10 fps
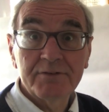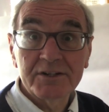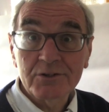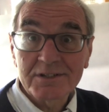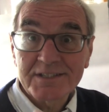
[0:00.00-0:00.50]

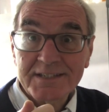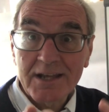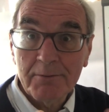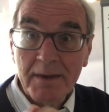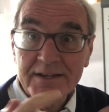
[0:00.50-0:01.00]
And you can see
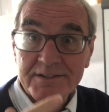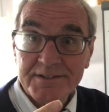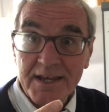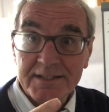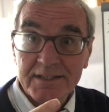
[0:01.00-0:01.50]
I'm
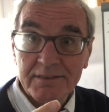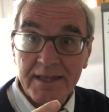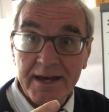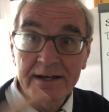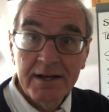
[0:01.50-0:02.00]
hesitating
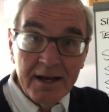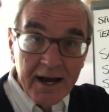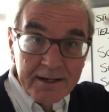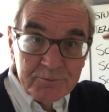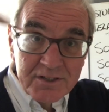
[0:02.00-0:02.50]
there,
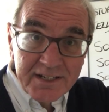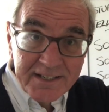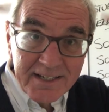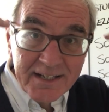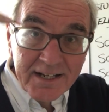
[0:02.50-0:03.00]
and I'm just
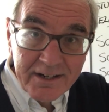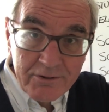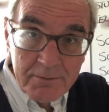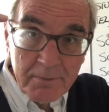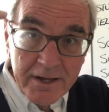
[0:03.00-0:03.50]
getting it
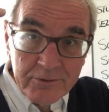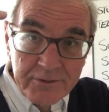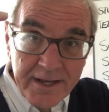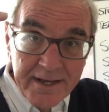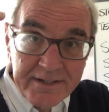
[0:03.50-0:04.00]
clear in my
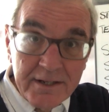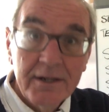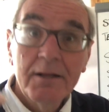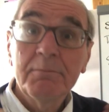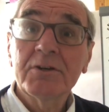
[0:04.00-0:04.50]
own head
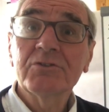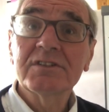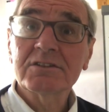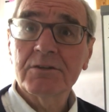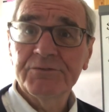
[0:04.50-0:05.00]
because
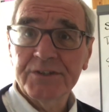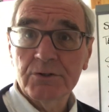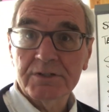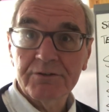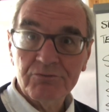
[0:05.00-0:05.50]
it's
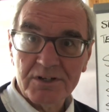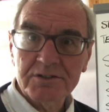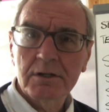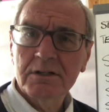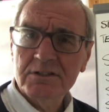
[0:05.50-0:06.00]
confusing for
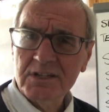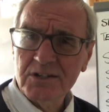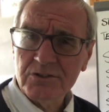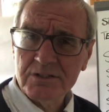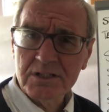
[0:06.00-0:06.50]
us
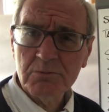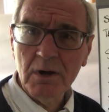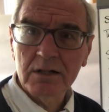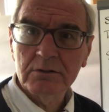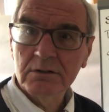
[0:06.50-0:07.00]
teachers as
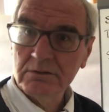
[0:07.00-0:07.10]
well.